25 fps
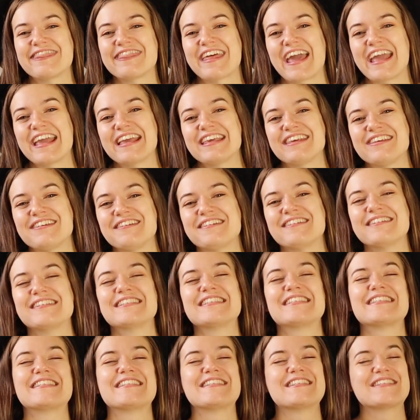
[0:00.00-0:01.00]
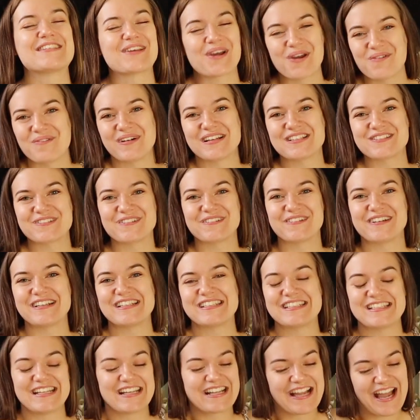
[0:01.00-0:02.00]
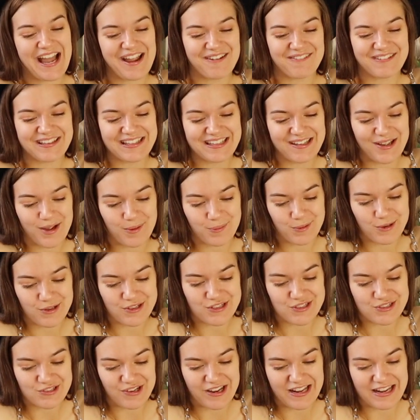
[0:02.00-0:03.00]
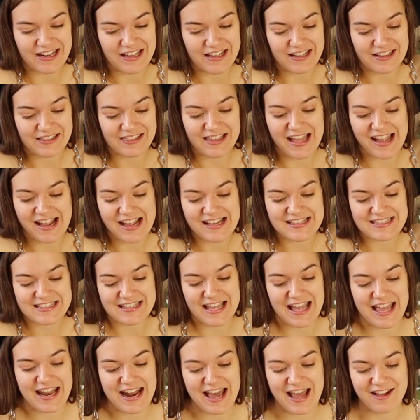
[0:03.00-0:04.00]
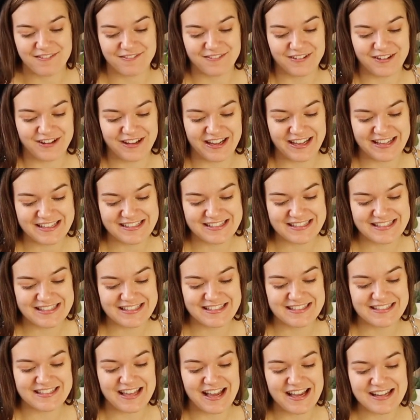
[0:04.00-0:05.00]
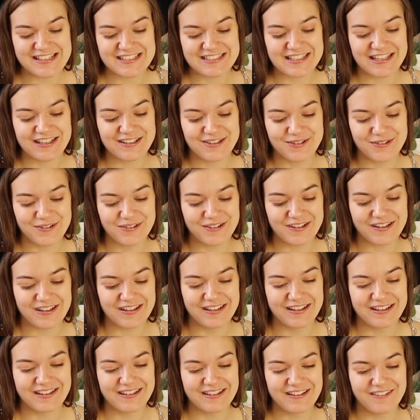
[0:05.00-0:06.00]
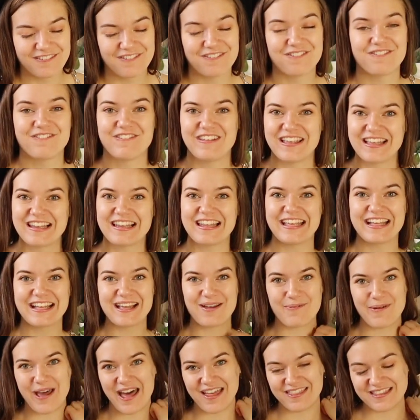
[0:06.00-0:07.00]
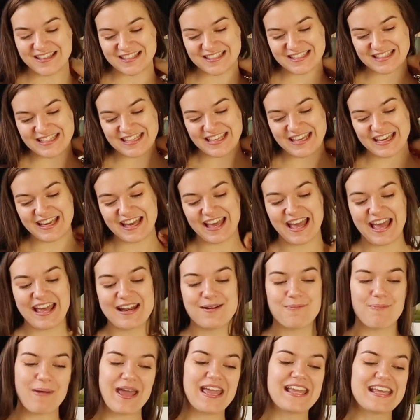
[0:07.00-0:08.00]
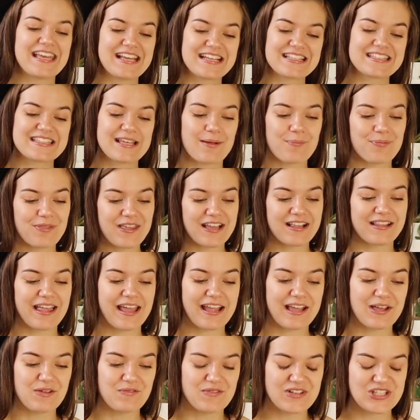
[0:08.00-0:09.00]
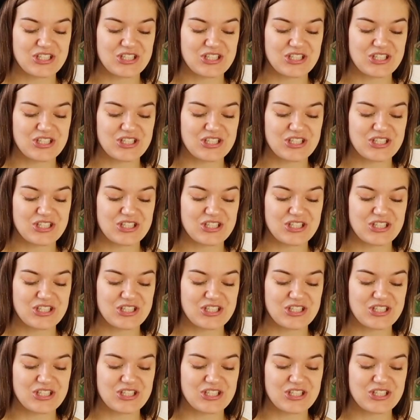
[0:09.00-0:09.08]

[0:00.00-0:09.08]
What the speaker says: Thank you so so much for watching. I really hope you enjoyed it. Like I said, I've got such a good feeling about this year, and making something like a